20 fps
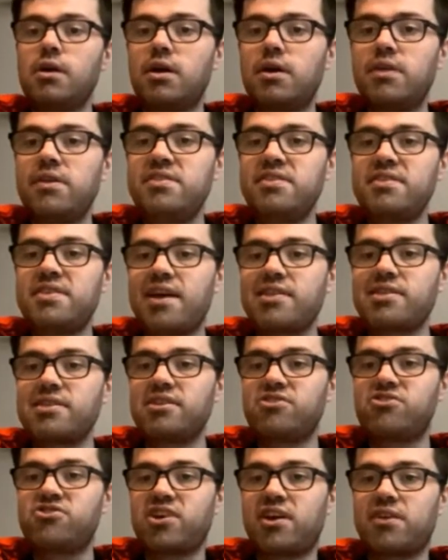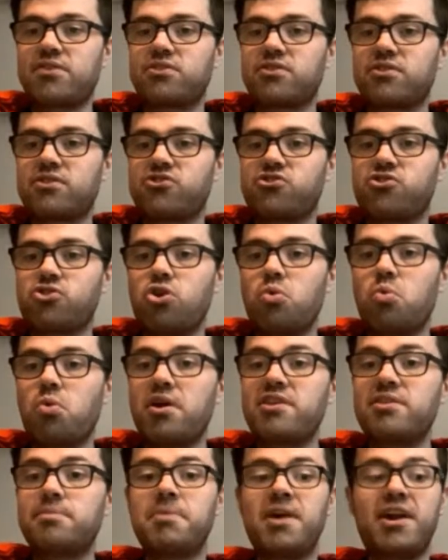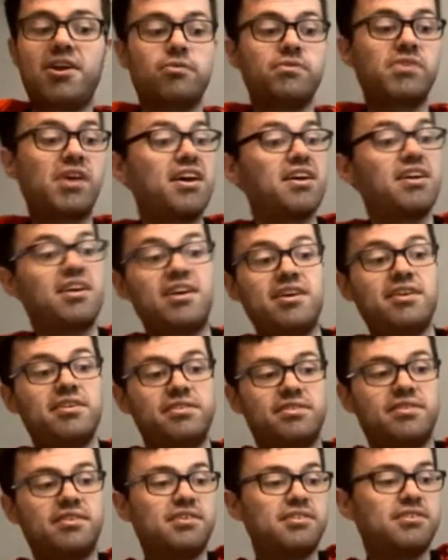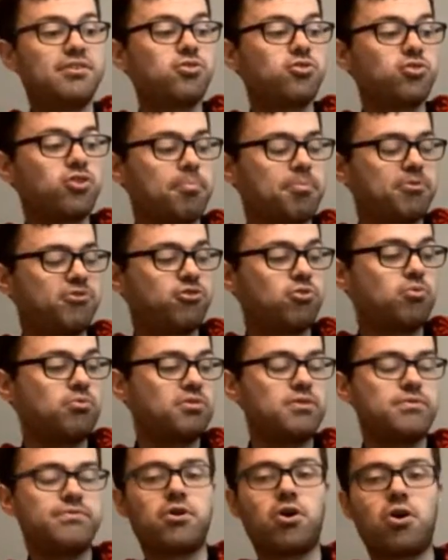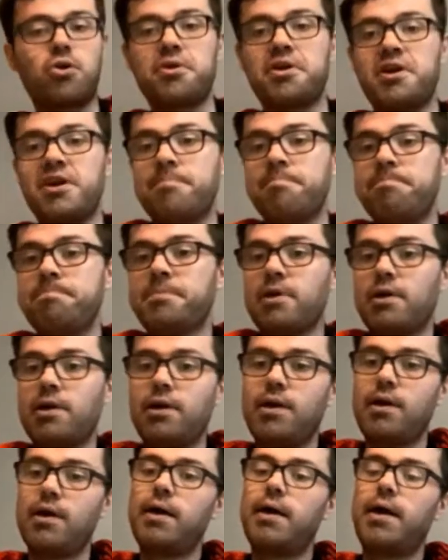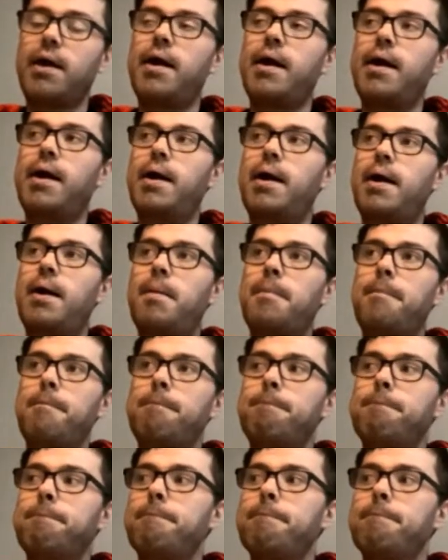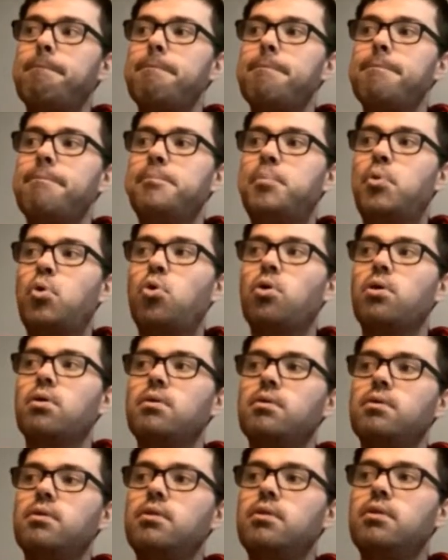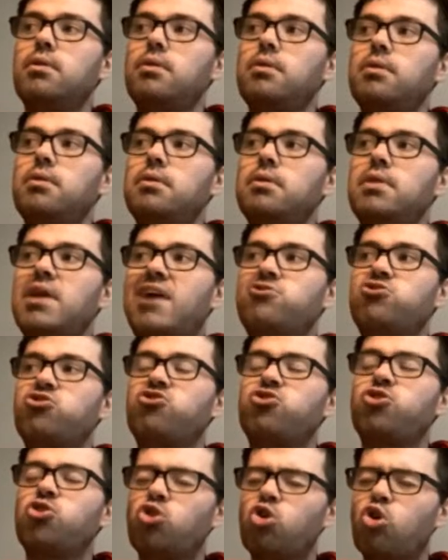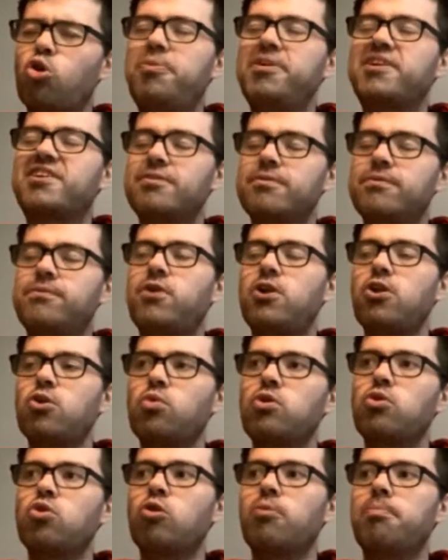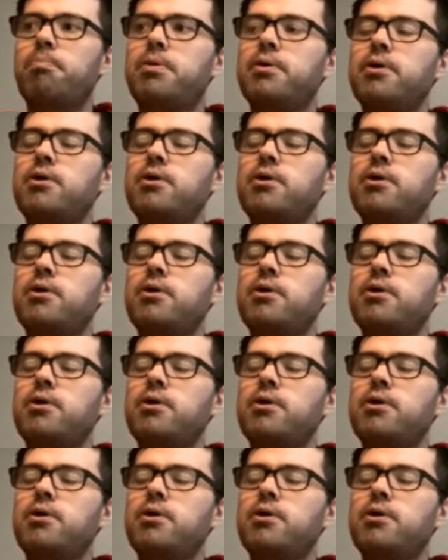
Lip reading: This is Headley's chance to show what he's made of. Yeah, it is. It is a good opportunity for him. But I just hope he can follow it up.